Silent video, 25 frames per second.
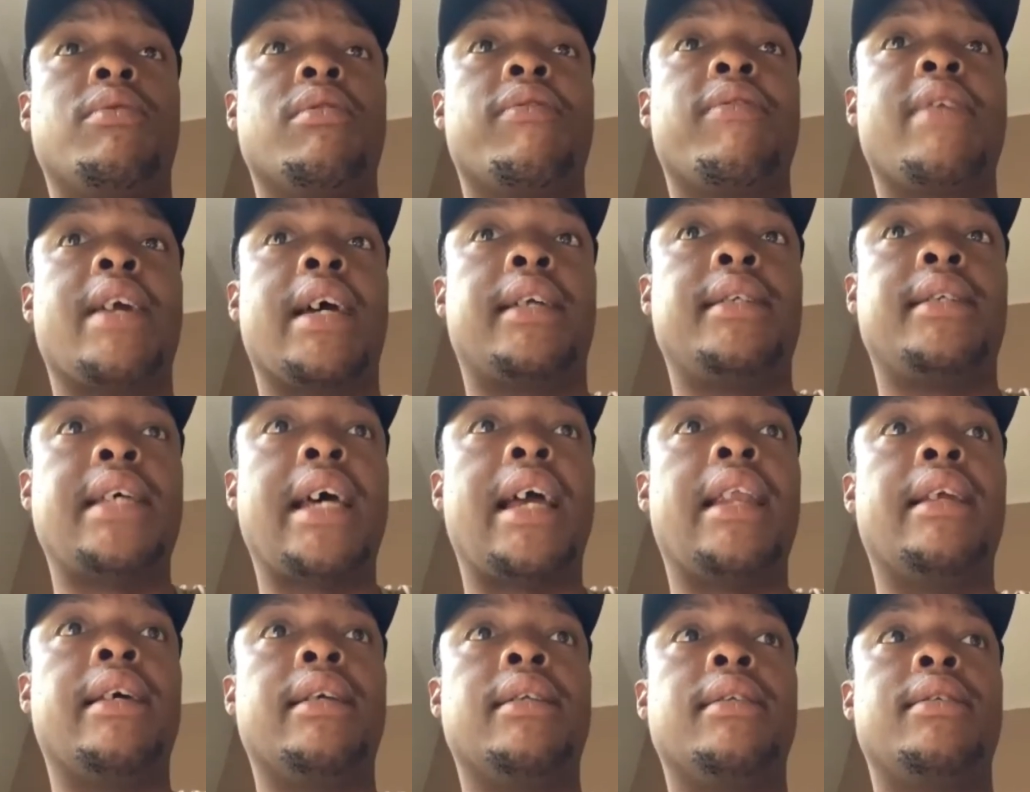of like
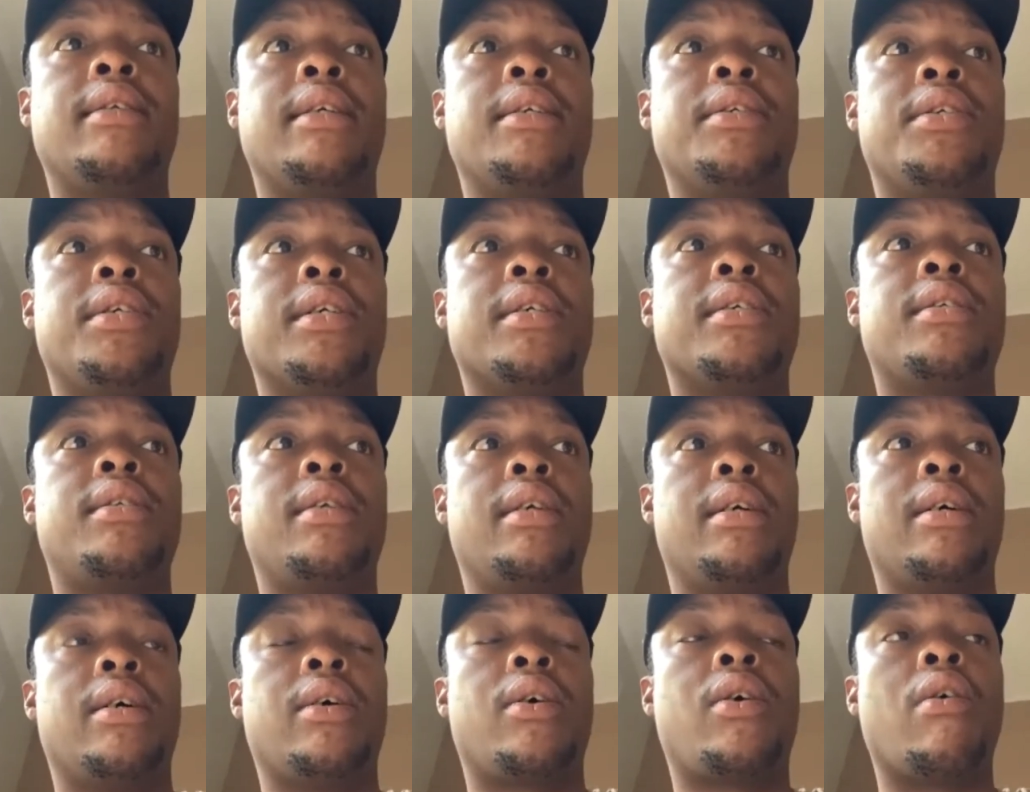talent and just
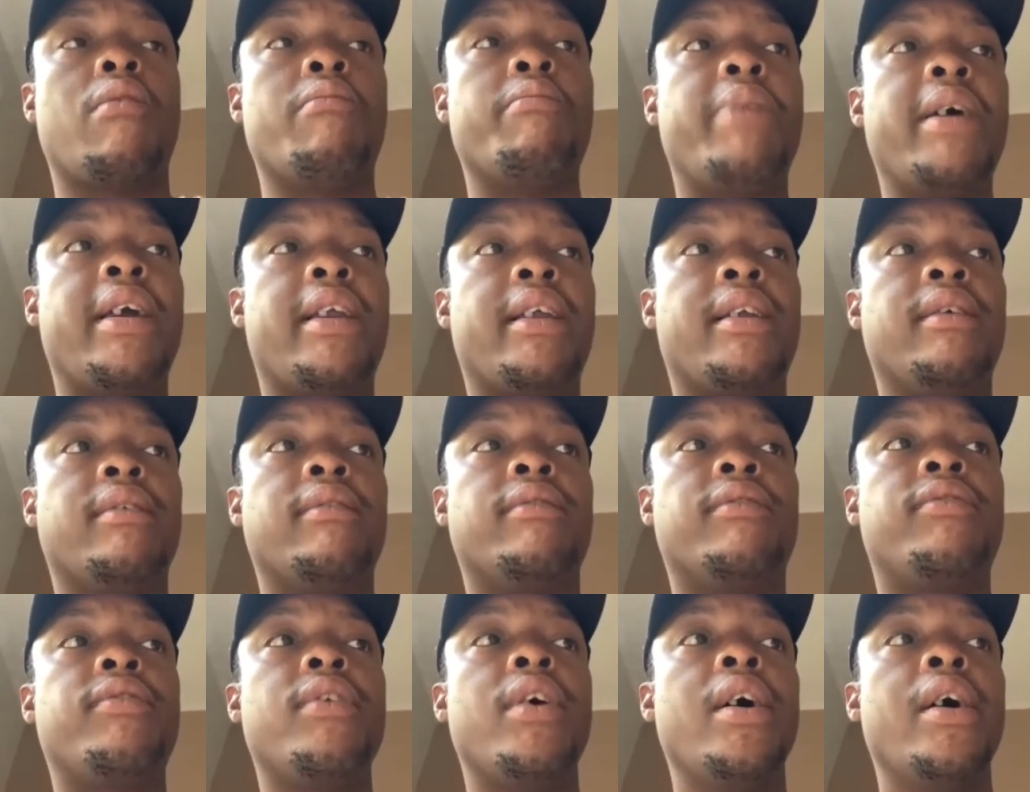
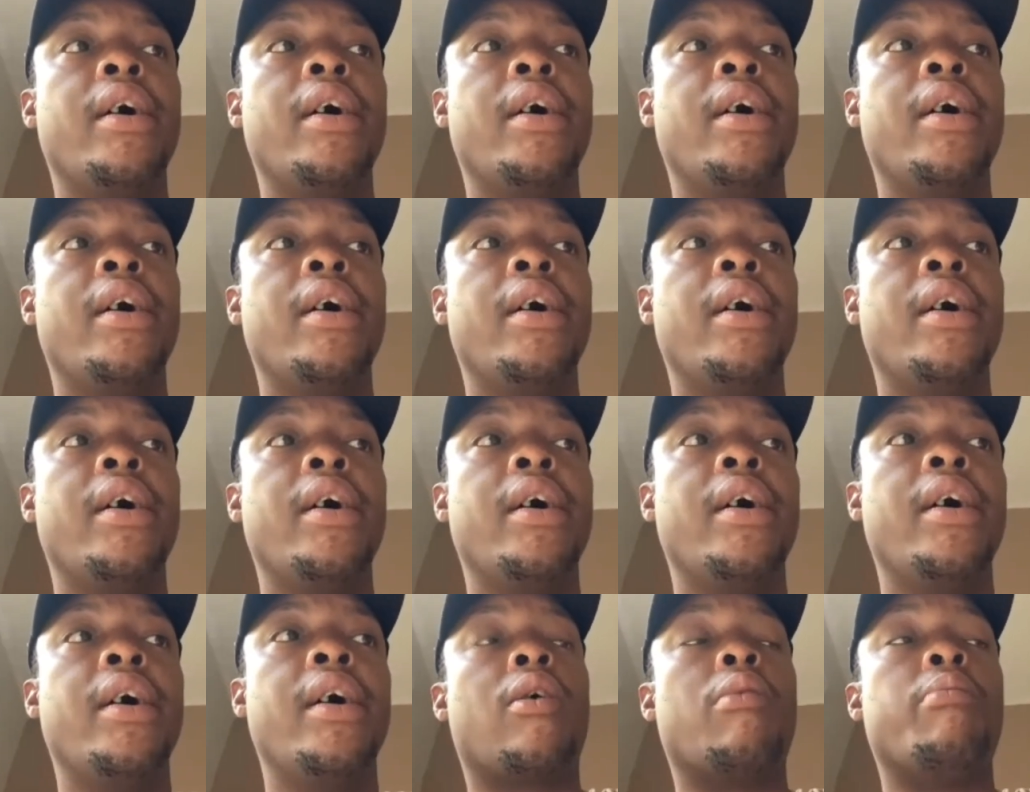competitiveness
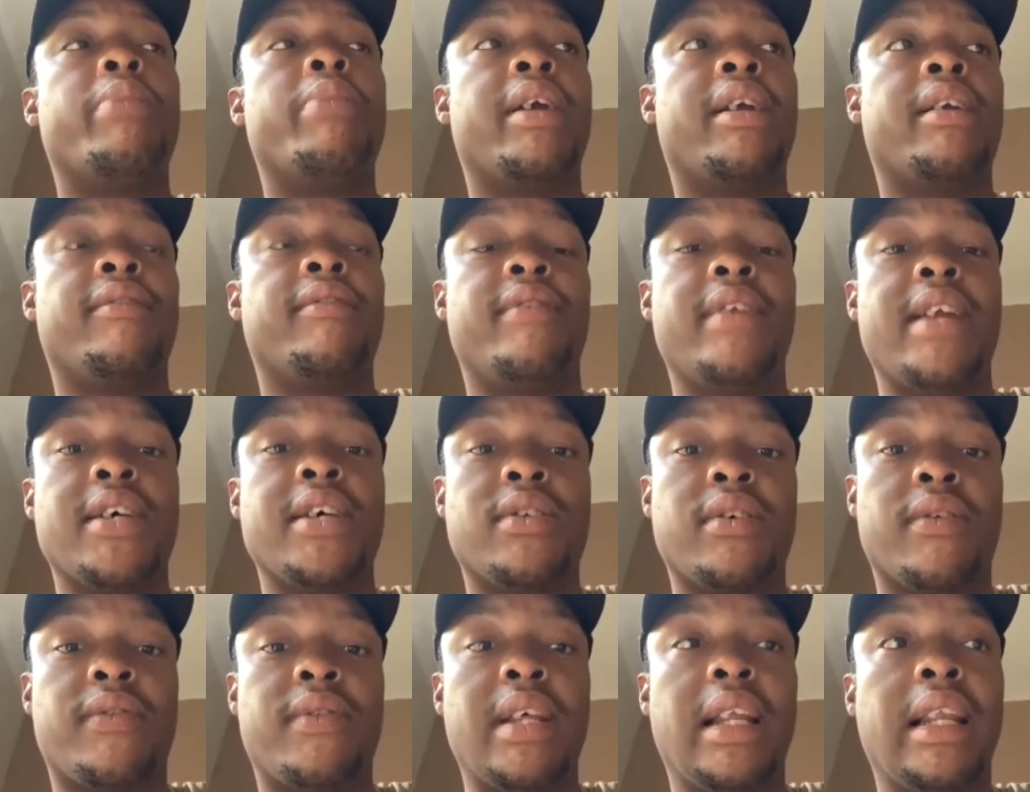of the